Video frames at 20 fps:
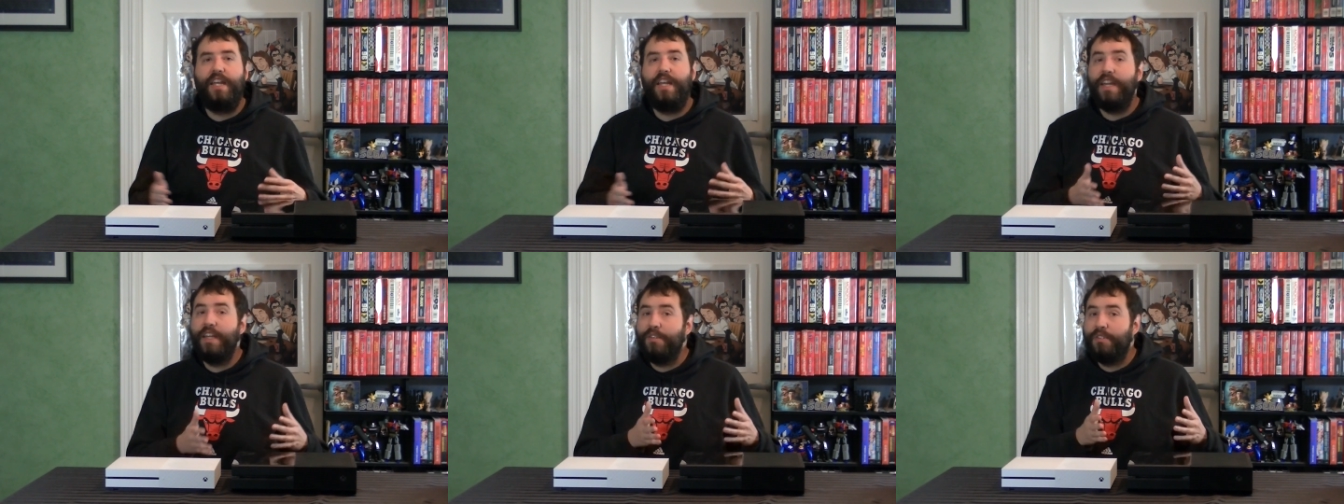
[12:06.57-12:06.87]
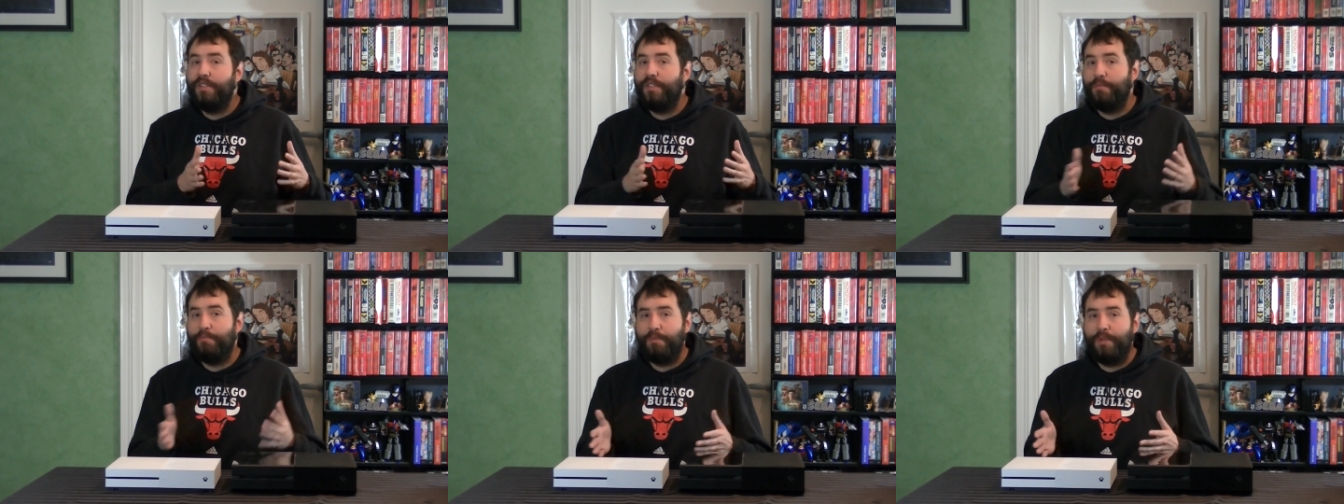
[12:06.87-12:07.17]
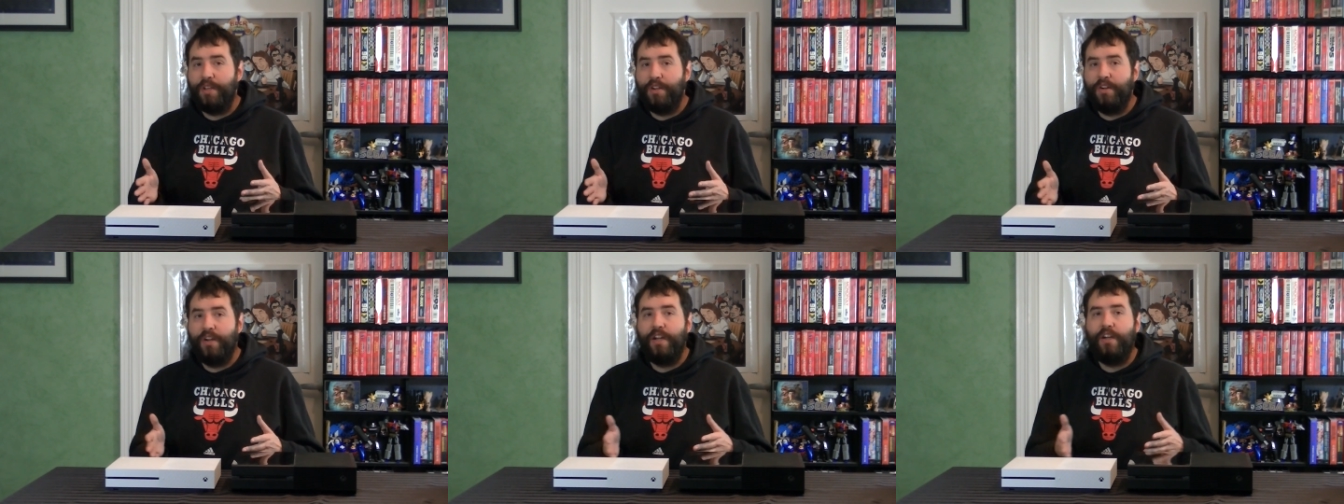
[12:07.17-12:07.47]
It is
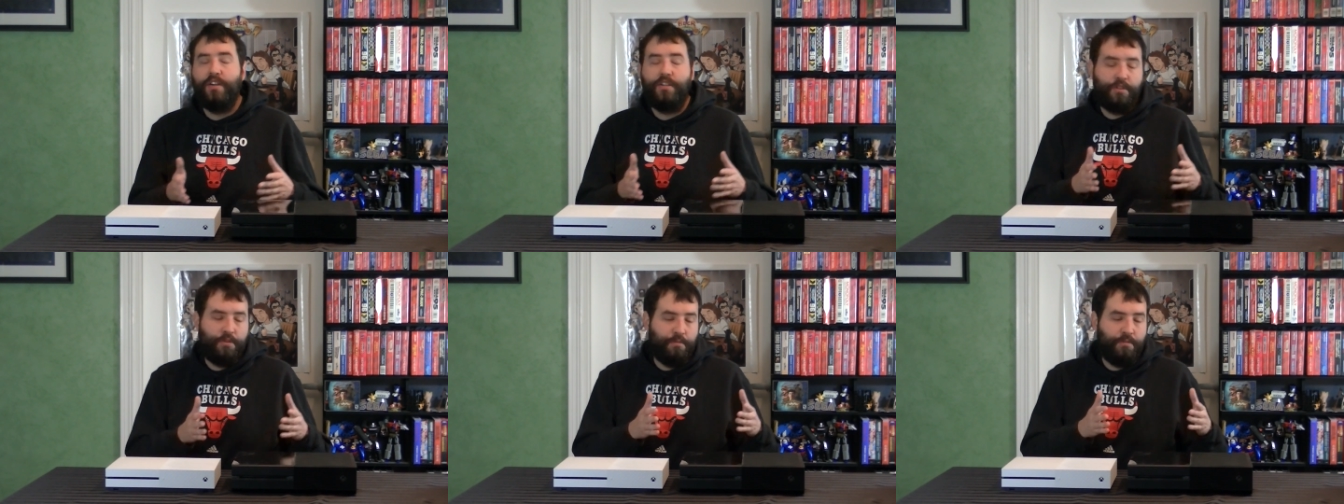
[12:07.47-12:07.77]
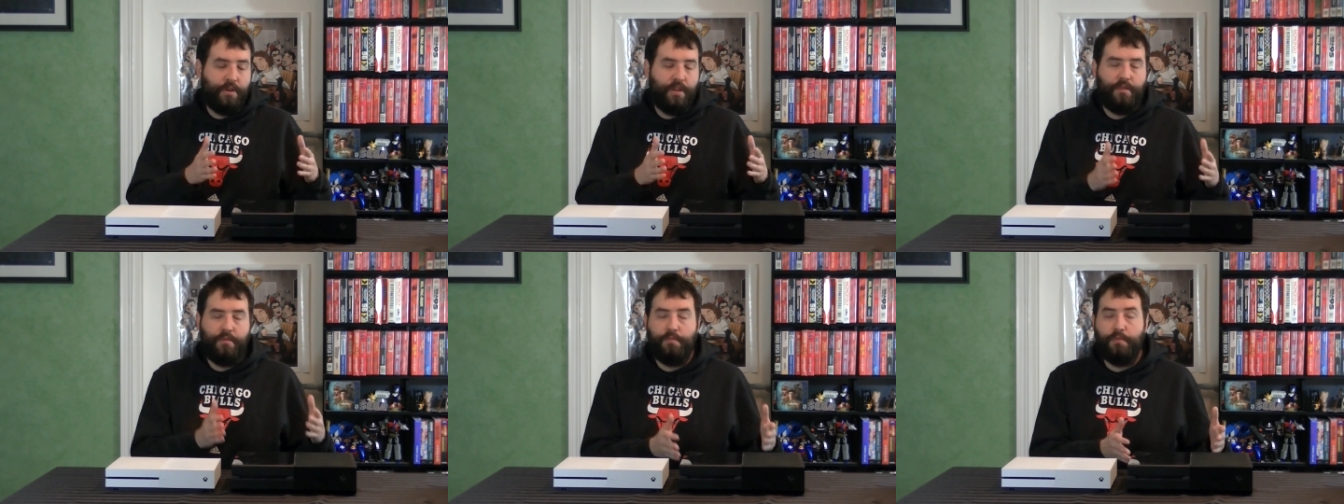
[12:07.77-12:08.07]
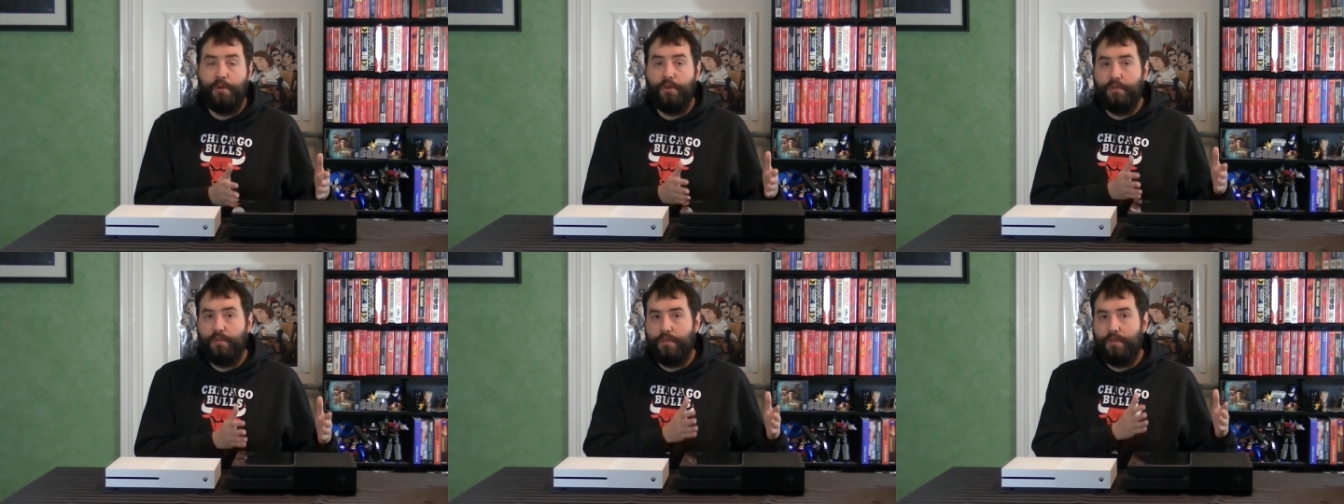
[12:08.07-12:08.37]
superior to
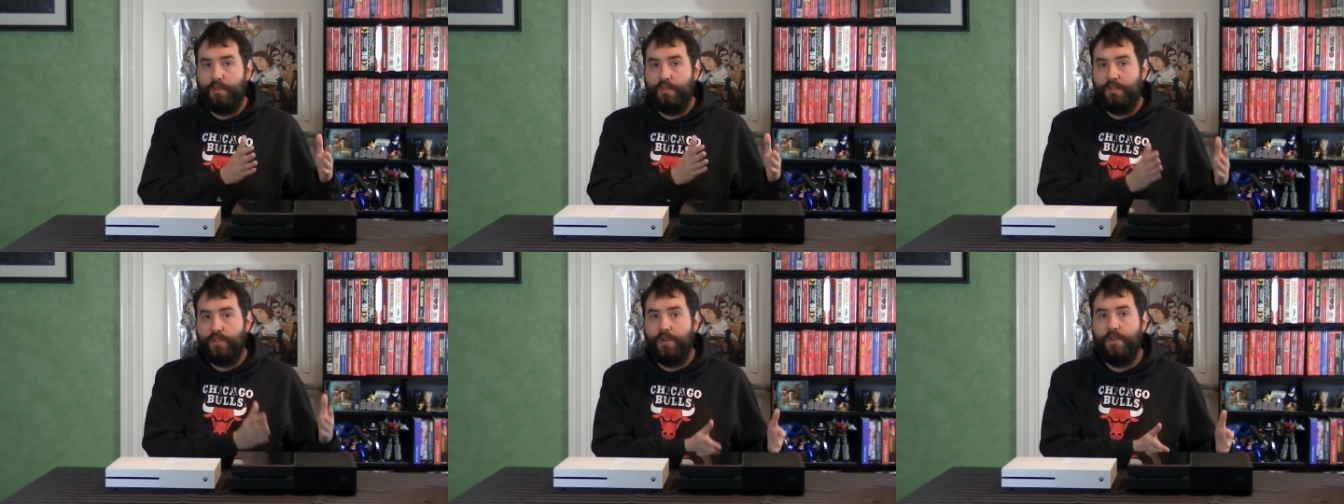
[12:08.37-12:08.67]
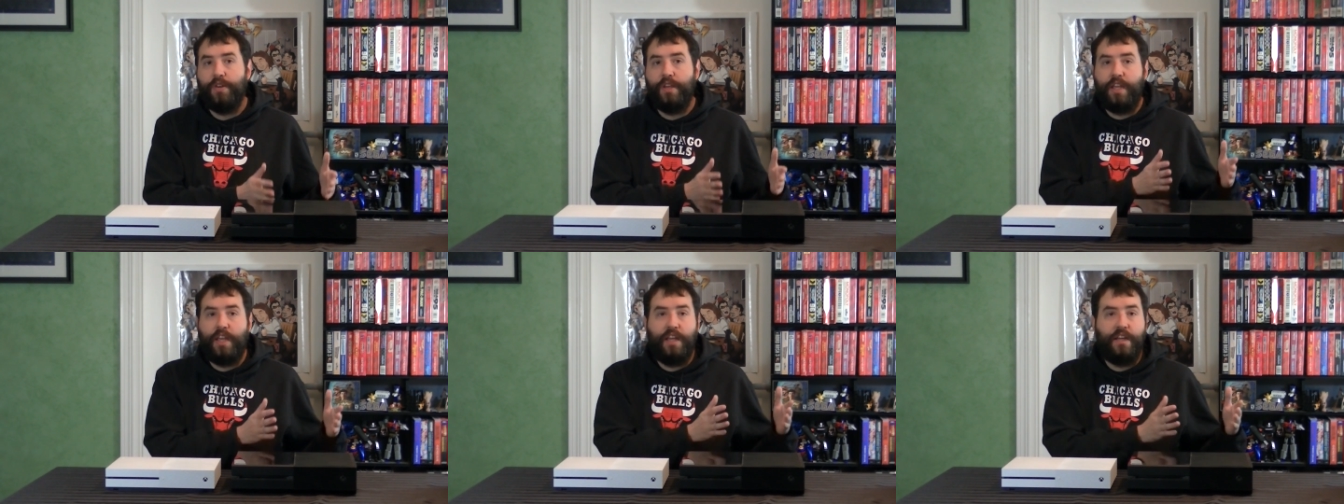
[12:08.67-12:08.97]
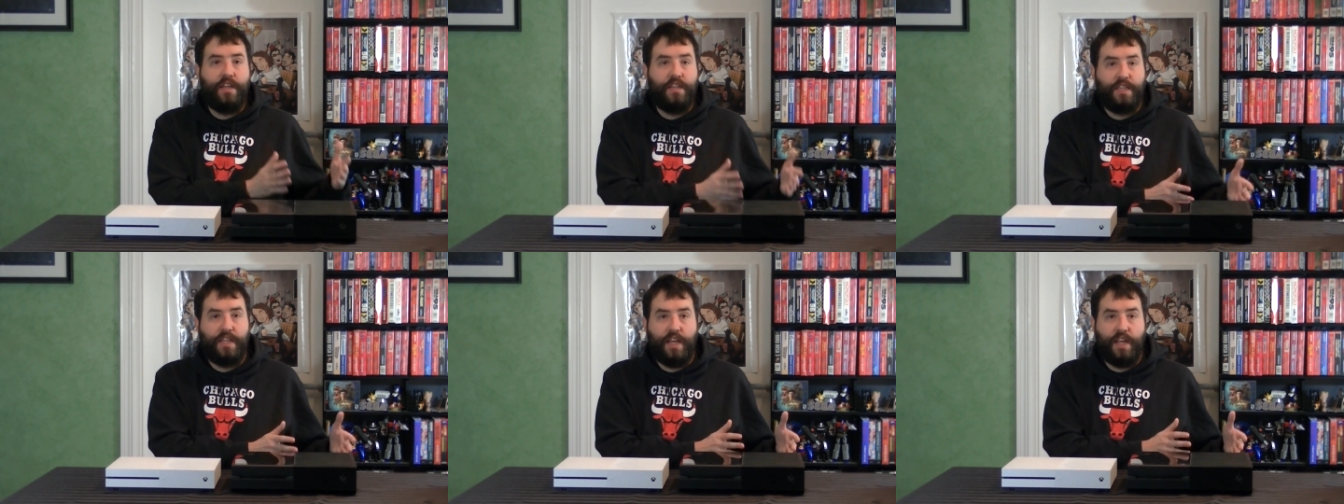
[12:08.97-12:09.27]
both Sony
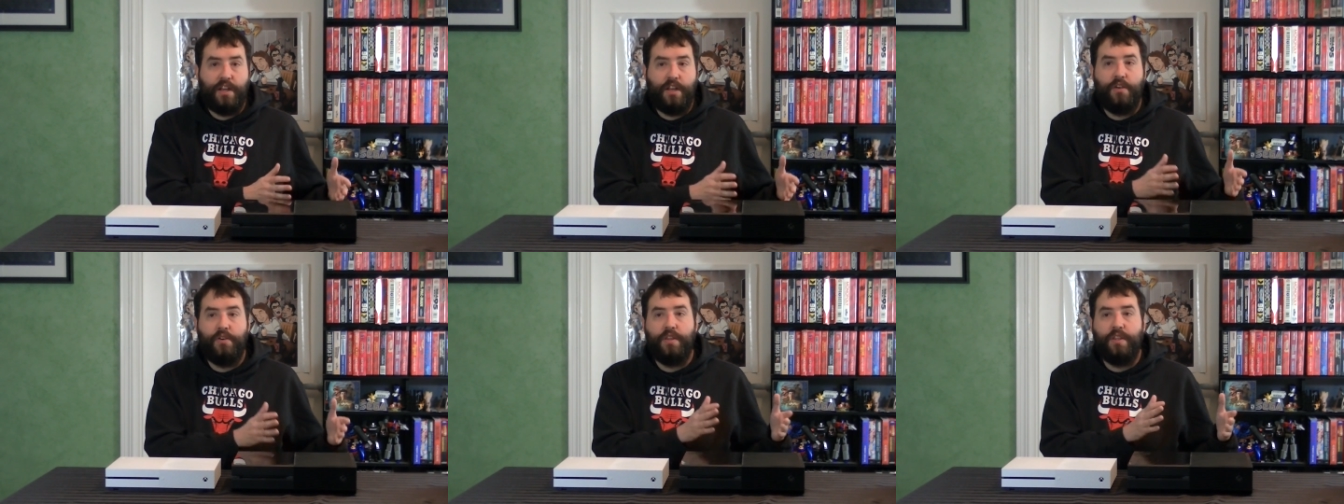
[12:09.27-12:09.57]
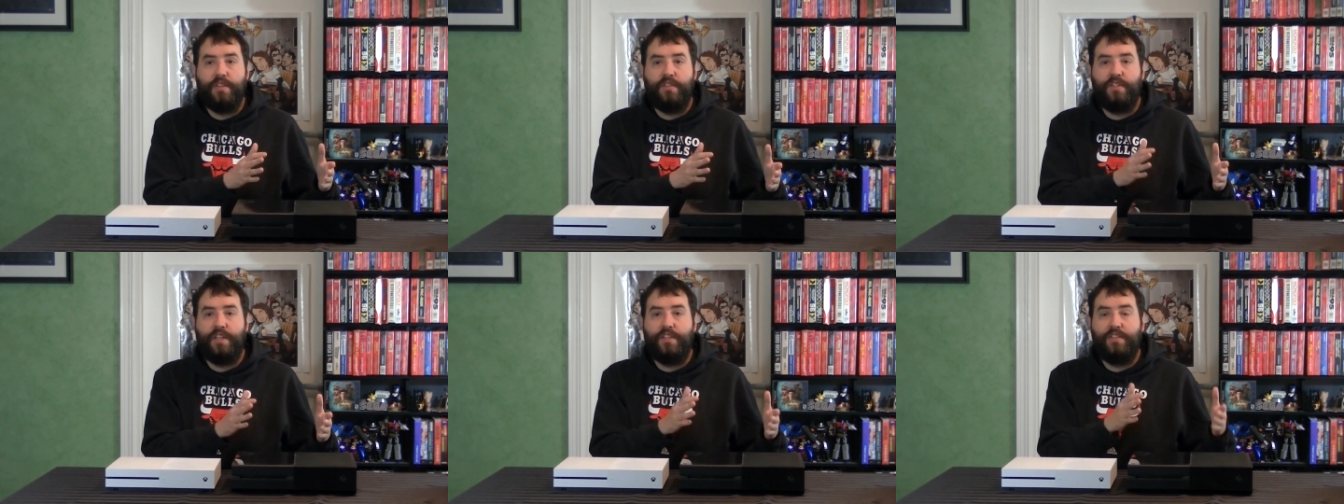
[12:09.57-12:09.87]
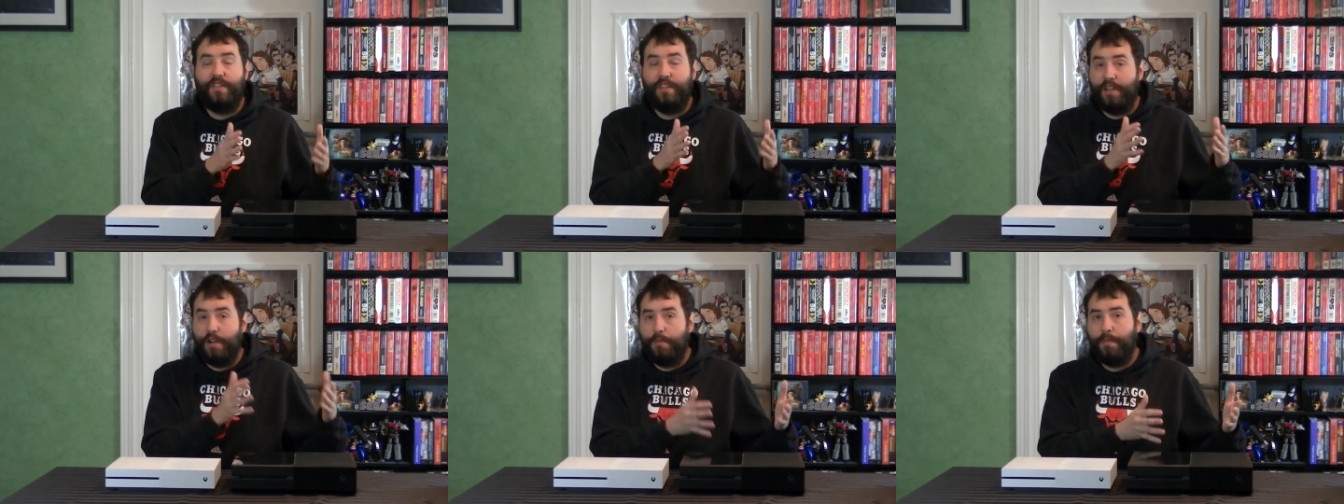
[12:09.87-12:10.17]
and Nintendo in the sense
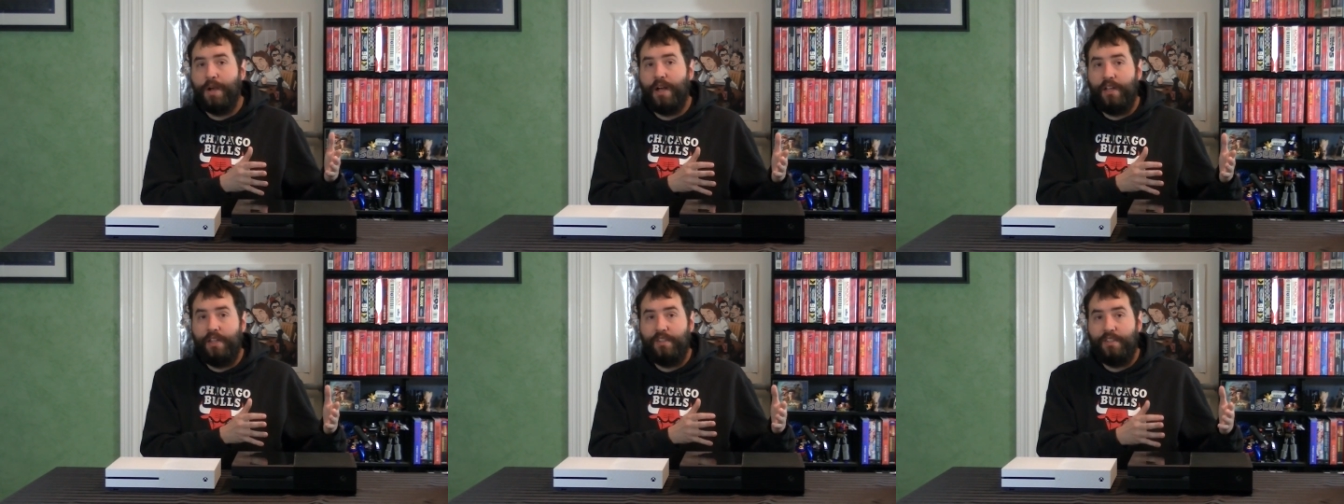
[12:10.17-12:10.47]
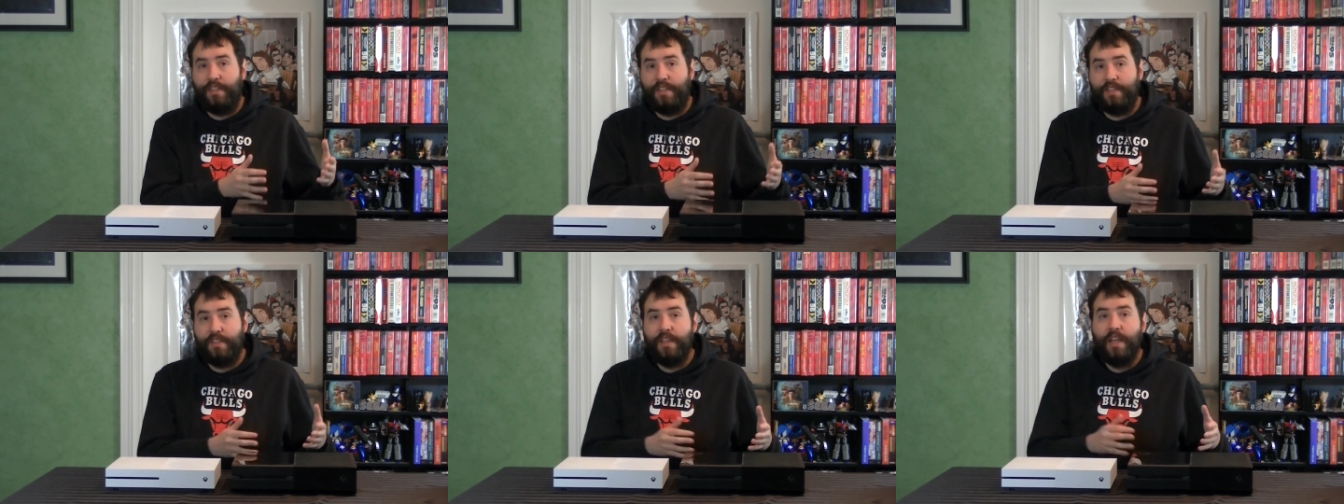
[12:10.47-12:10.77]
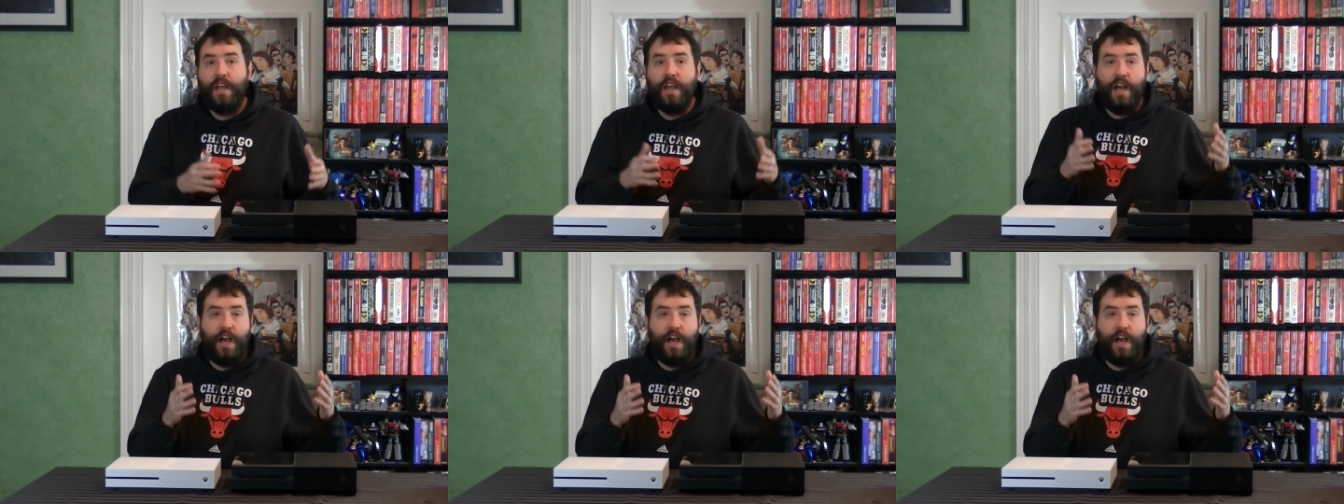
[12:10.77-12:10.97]
that their policy is